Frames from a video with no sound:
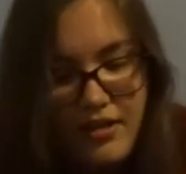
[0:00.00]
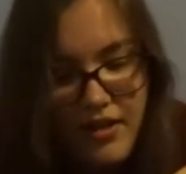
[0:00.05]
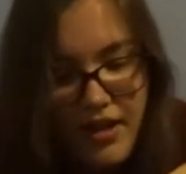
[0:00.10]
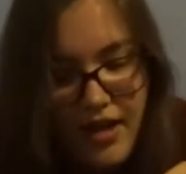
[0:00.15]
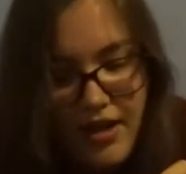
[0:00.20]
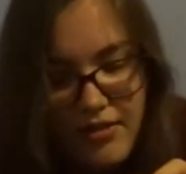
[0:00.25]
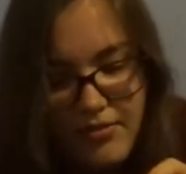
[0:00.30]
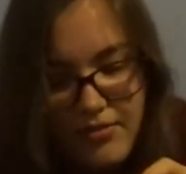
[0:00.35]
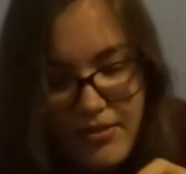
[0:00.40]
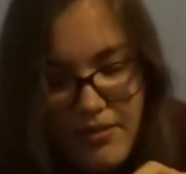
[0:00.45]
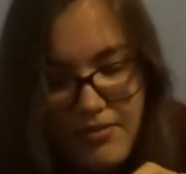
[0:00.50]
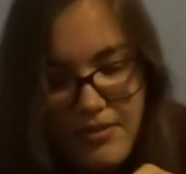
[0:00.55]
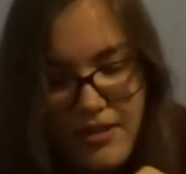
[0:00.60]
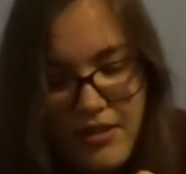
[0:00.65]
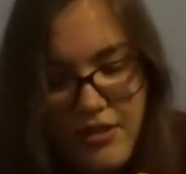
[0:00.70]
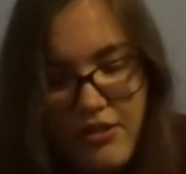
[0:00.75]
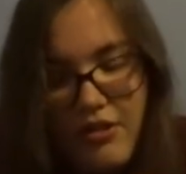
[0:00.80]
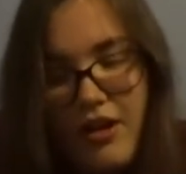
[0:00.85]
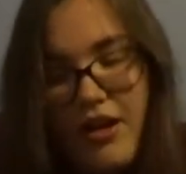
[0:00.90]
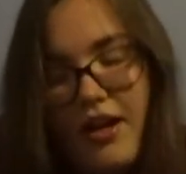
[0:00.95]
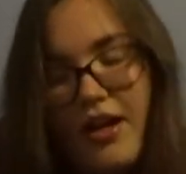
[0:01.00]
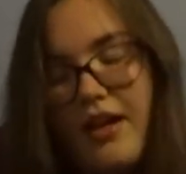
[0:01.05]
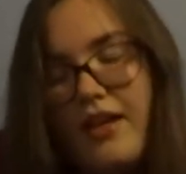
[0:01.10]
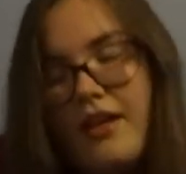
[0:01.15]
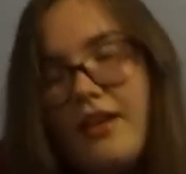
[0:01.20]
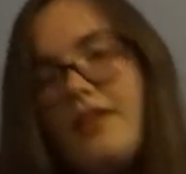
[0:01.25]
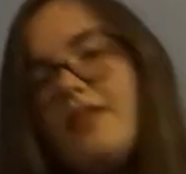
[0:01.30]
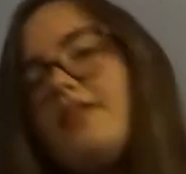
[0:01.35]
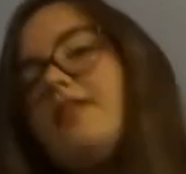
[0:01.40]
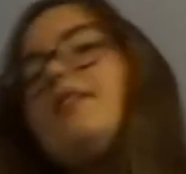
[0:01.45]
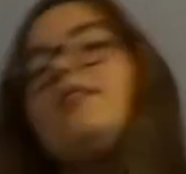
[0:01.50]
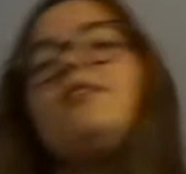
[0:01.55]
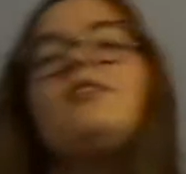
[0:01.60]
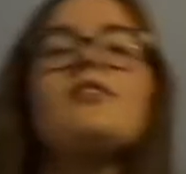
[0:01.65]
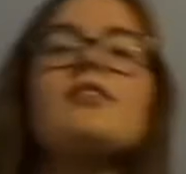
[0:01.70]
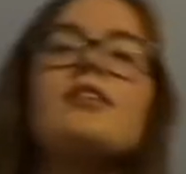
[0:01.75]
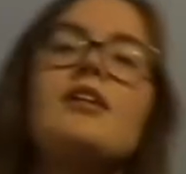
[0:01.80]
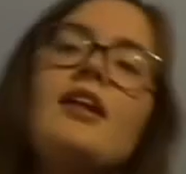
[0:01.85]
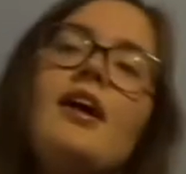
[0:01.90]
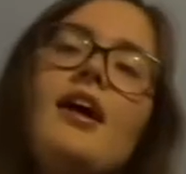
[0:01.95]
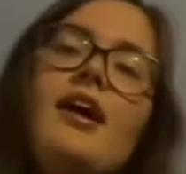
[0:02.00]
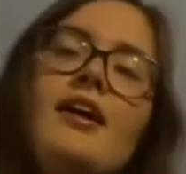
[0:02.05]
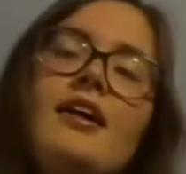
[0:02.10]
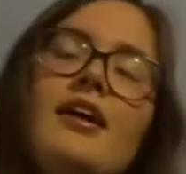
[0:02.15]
I would probably cry, not gonna lie.